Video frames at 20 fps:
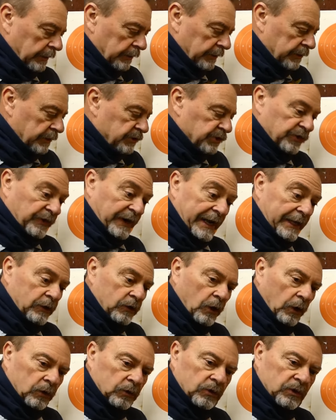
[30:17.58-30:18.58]
this red
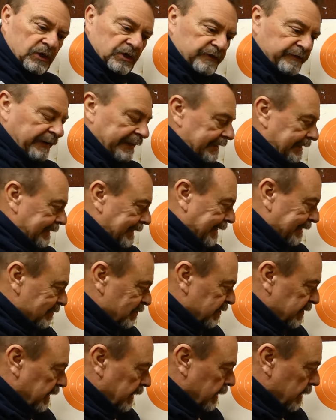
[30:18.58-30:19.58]
dot is
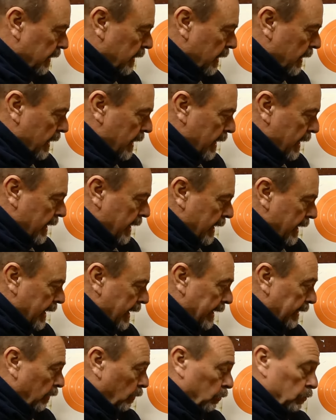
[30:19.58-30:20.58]
fantastic
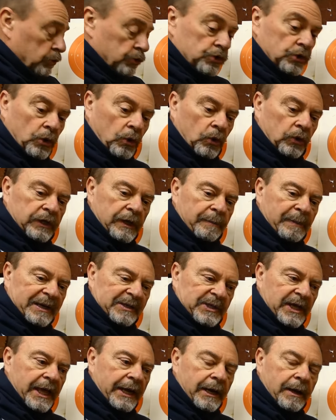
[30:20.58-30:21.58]
and also the
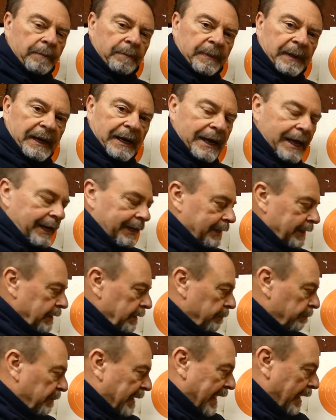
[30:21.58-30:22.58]
Baschieri and Pellagri
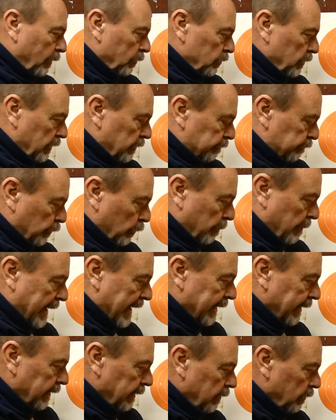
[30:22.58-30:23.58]
powder for
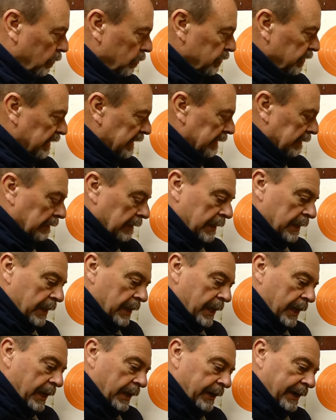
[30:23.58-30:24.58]
my reloading
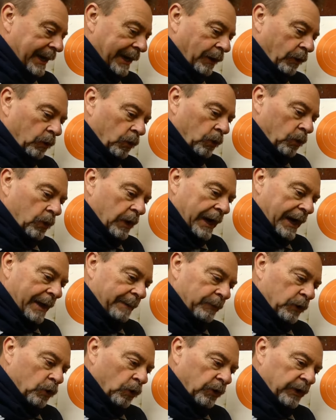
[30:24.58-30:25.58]
now
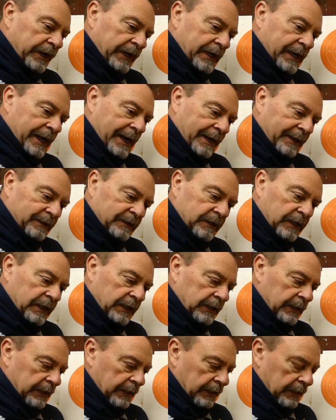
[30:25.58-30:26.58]
I'm going
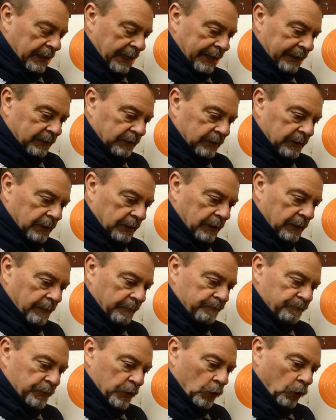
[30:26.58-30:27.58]
hunting at uh,
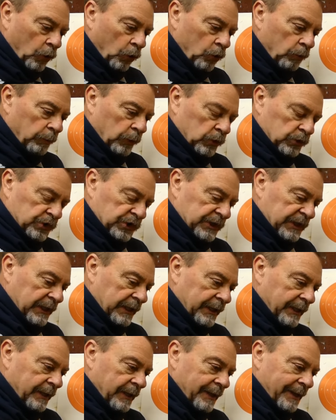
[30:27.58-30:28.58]
almost
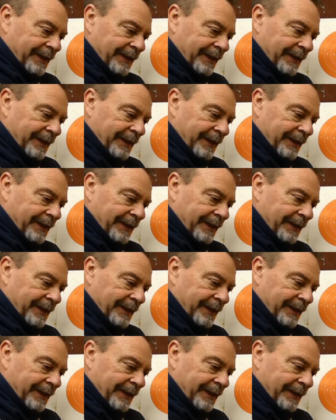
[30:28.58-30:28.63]
uh,